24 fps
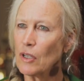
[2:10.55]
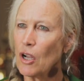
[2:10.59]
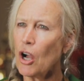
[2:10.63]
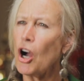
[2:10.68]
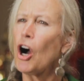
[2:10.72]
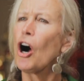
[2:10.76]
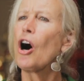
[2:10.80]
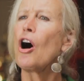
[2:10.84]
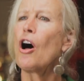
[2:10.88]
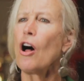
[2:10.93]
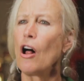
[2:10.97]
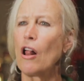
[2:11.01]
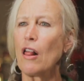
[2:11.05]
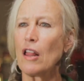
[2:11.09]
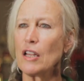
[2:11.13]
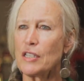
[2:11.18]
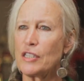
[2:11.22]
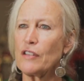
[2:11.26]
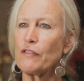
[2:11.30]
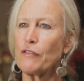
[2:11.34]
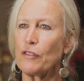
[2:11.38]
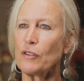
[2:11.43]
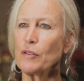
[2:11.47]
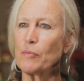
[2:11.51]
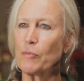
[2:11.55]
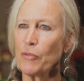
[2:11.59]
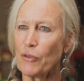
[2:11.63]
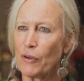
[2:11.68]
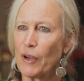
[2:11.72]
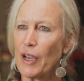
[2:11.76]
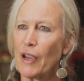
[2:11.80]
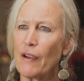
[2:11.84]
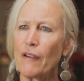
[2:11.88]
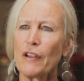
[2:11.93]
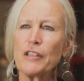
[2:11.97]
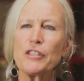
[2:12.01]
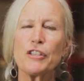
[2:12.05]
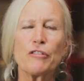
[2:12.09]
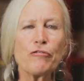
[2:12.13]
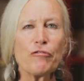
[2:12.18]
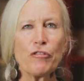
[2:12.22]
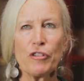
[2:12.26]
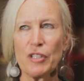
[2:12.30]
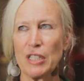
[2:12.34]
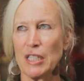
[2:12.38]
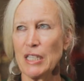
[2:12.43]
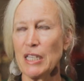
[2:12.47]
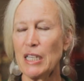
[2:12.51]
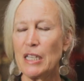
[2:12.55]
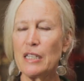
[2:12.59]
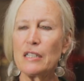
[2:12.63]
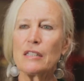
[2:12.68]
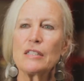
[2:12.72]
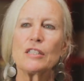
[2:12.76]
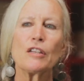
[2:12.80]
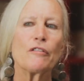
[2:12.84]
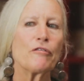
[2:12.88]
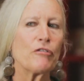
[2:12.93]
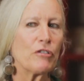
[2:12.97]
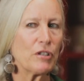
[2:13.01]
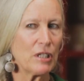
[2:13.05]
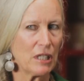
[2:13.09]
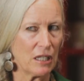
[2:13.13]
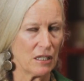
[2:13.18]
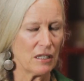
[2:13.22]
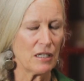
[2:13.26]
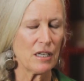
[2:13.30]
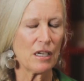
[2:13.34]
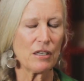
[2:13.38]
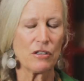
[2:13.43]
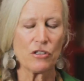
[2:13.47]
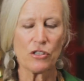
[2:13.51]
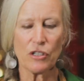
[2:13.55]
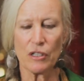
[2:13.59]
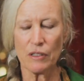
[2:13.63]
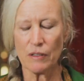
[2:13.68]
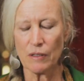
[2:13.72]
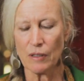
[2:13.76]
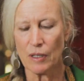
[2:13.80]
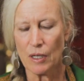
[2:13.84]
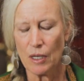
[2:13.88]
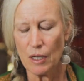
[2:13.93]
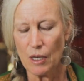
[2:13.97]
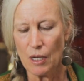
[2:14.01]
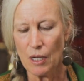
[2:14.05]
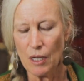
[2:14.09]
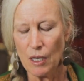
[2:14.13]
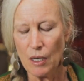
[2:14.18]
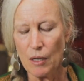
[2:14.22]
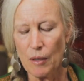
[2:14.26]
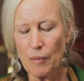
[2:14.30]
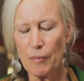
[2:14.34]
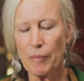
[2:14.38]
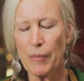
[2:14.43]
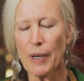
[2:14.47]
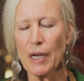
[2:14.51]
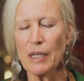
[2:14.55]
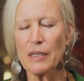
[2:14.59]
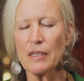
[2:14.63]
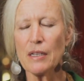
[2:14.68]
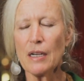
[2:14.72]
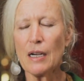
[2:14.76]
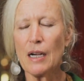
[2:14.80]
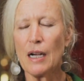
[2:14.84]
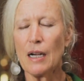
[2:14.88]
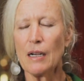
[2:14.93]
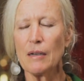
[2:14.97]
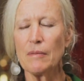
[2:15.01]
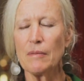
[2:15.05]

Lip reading: call, a different prayer, a different need, a different intention. But